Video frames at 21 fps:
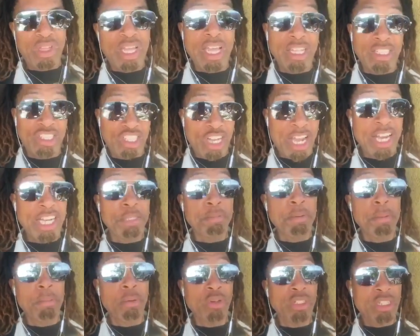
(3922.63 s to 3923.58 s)
and Chinese
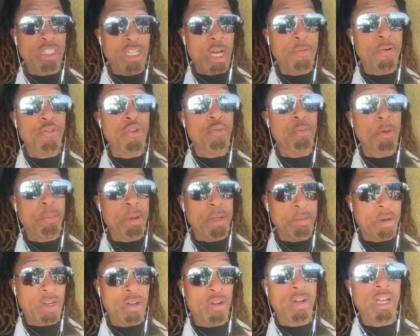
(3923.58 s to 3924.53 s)
people is another group of
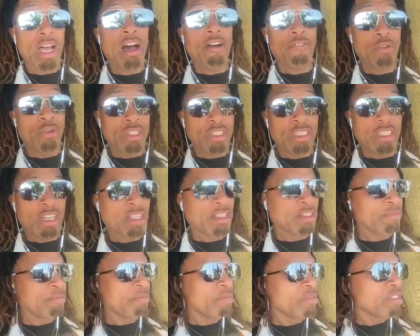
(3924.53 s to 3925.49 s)
people that look out for each other.
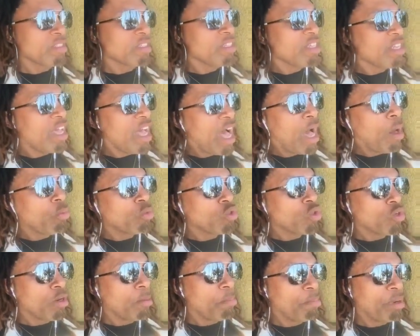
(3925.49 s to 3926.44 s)
I was
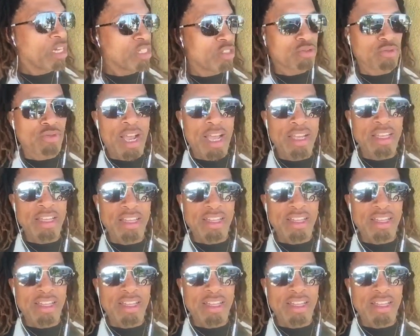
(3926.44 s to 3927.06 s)
on a bus, right?